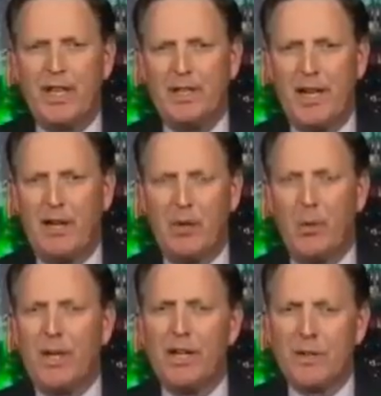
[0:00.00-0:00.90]
Aaron.
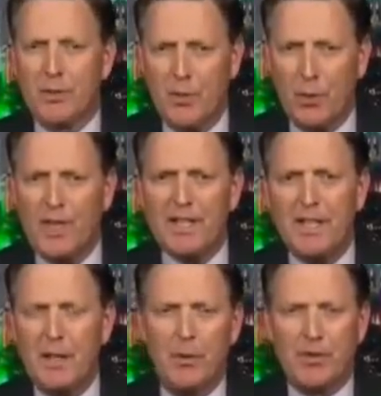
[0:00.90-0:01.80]
One is the reason
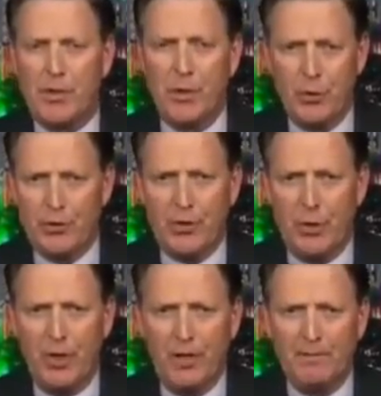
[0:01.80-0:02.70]
it was a news
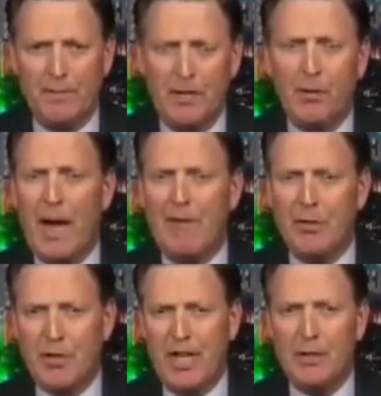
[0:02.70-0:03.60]
story. A travel
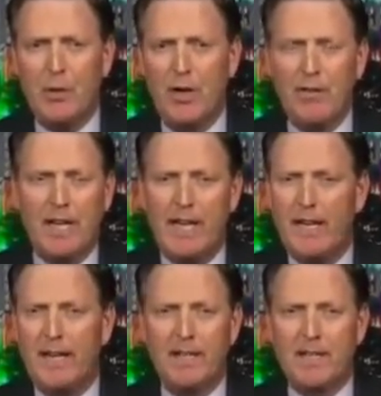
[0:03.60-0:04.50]
schedule of a
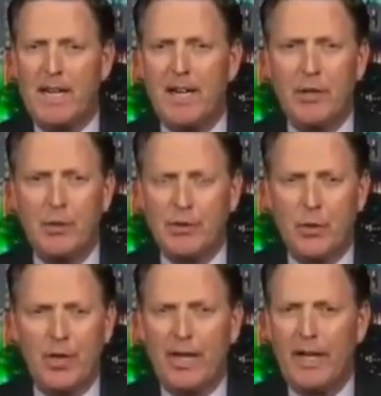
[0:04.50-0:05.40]
candidate is not a news
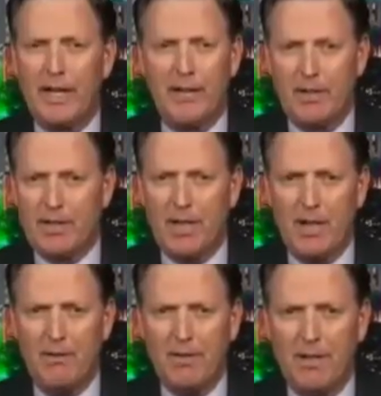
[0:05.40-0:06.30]
story in and of itself.